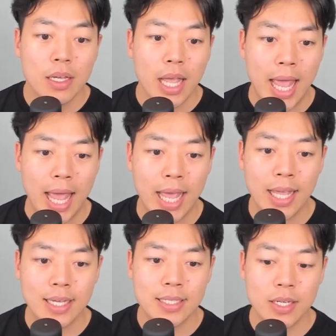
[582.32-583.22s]
A
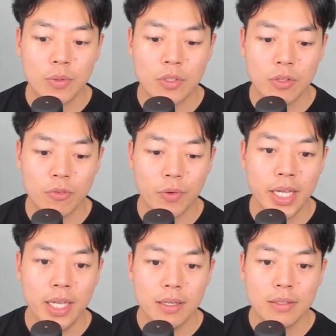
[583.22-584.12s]
is equal to
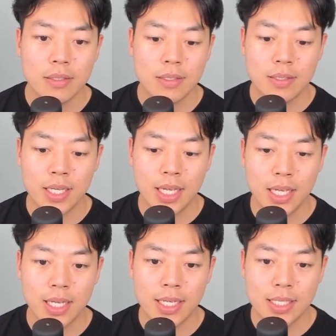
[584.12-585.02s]
3.
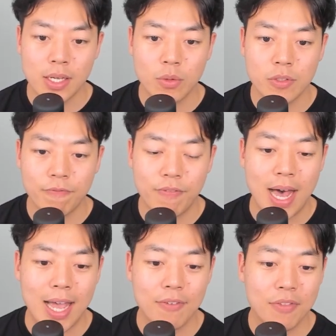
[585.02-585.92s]
C is equal to
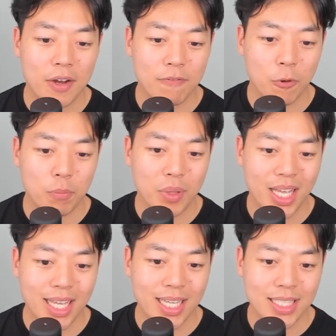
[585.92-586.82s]
5, therefore
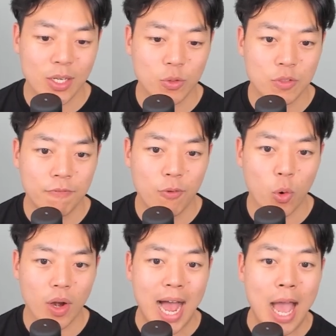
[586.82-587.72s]
B is equal to
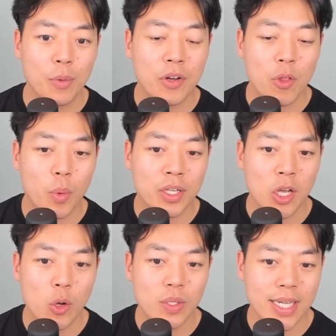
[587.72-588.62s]
4. I want to know what
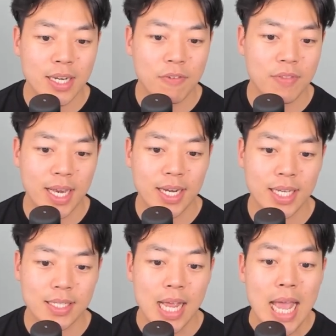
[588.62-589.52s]
cosine of theta
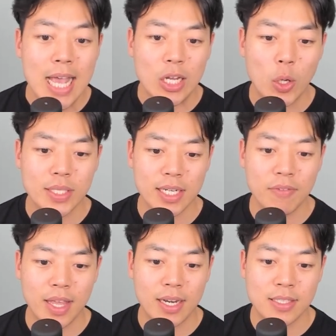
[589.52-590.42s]
is. Cosine of
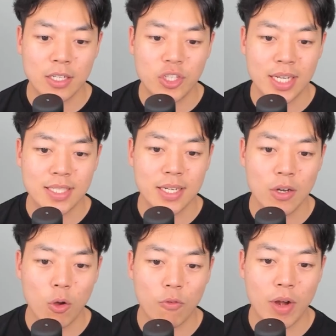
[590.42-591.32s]
theta is adjacent
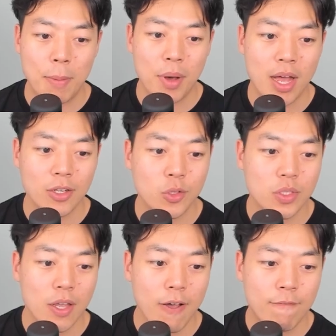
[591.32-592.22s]
over
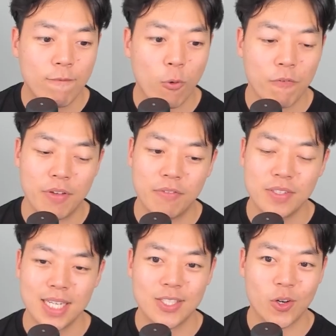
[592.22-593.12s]
hypotenuse.
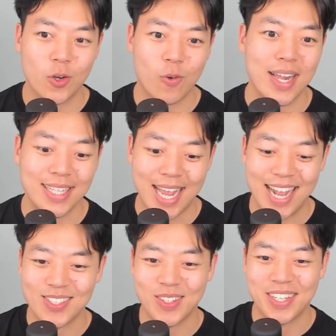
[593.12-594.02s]
4/5 is our correct
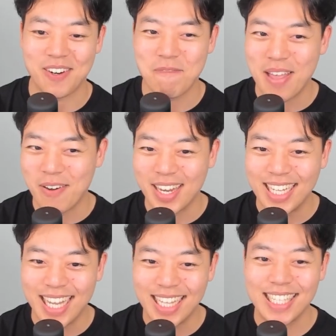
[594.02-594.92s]
answer here. Very
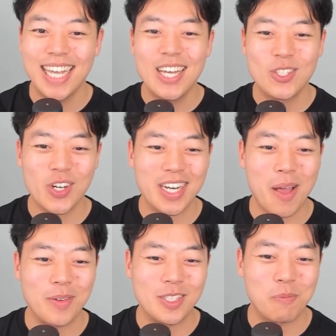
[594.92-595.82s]
neat
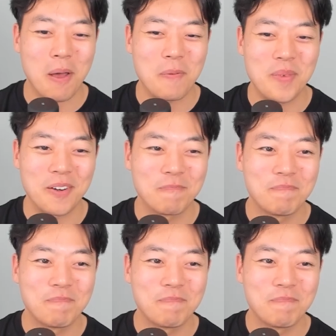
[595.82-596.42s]
trigonometry problem here.